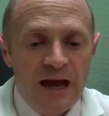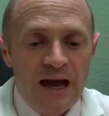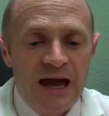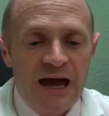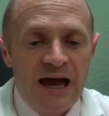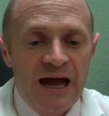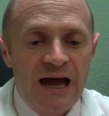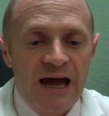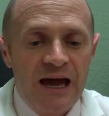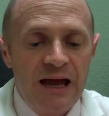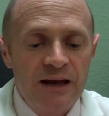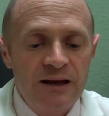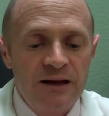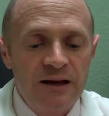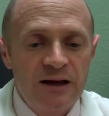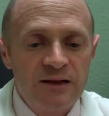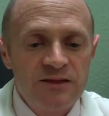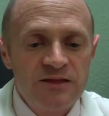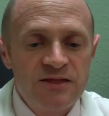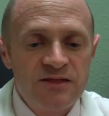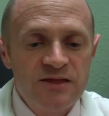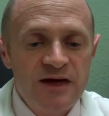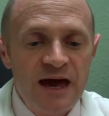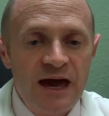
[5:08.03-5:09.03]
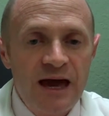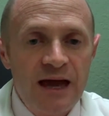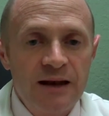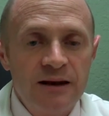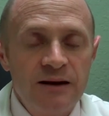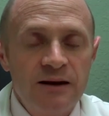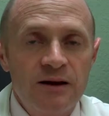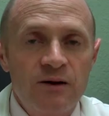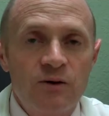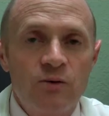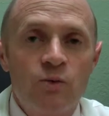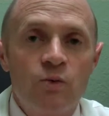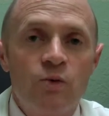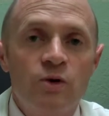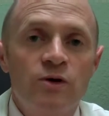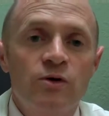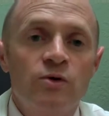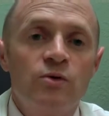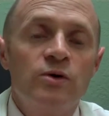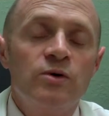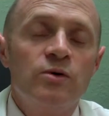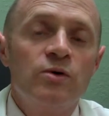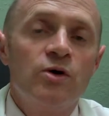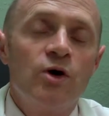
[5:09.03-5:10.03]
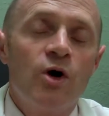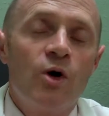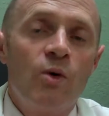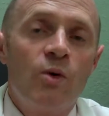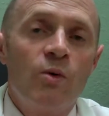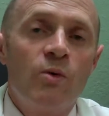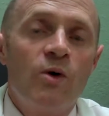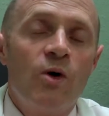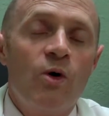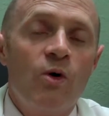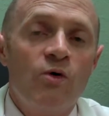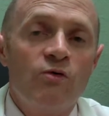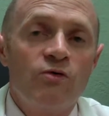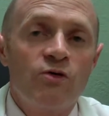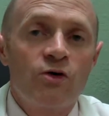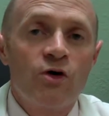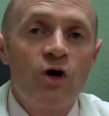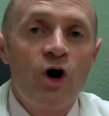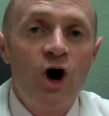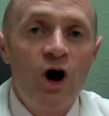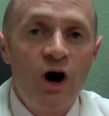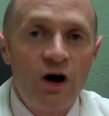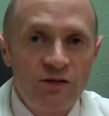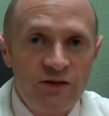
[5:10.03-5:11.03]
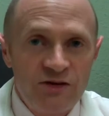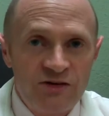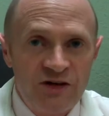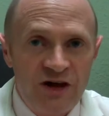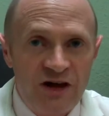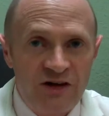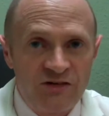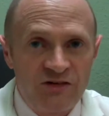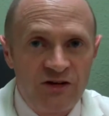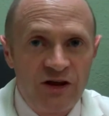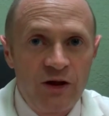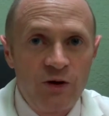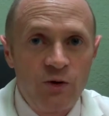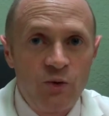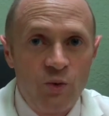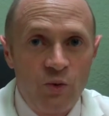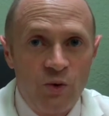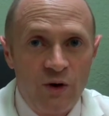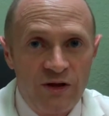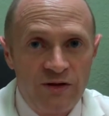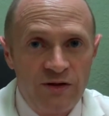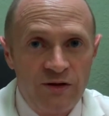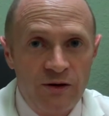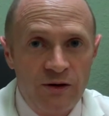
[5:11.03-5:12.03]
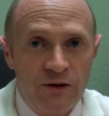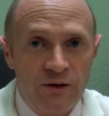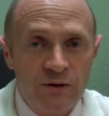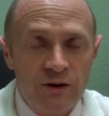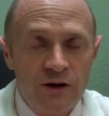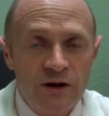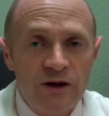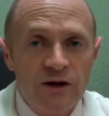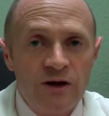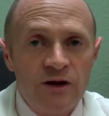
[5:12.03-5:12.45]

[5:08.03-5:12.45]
And then we will go over all the testing with you.